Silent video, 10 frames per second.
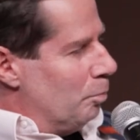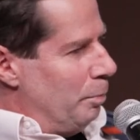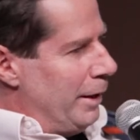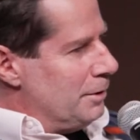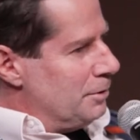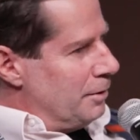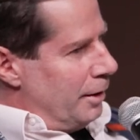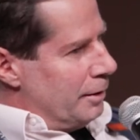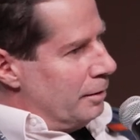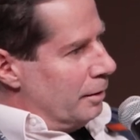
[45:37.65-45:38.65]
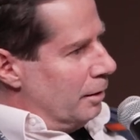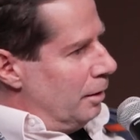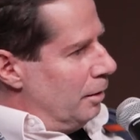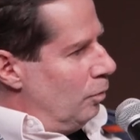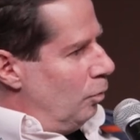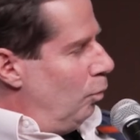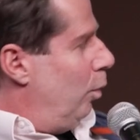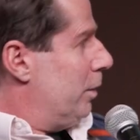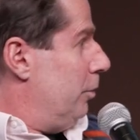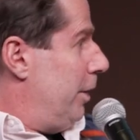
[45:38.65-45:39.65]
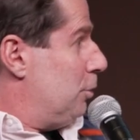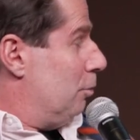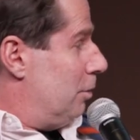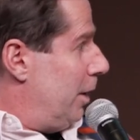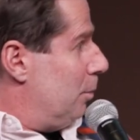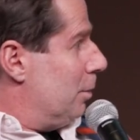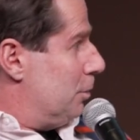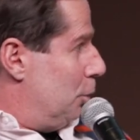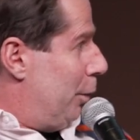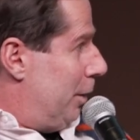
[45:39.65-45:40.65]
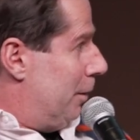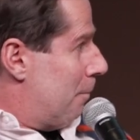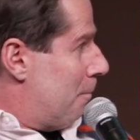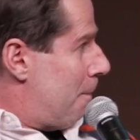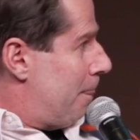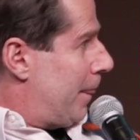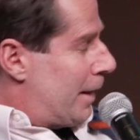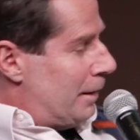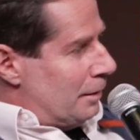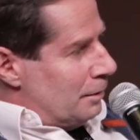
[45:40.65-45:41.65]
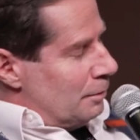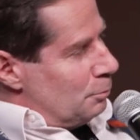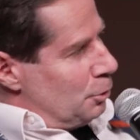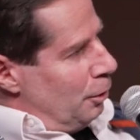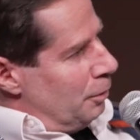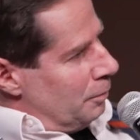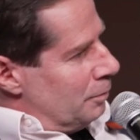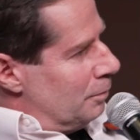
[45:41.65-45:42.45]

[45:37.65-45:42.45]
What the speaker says: based on what the rest of the table is doing. So,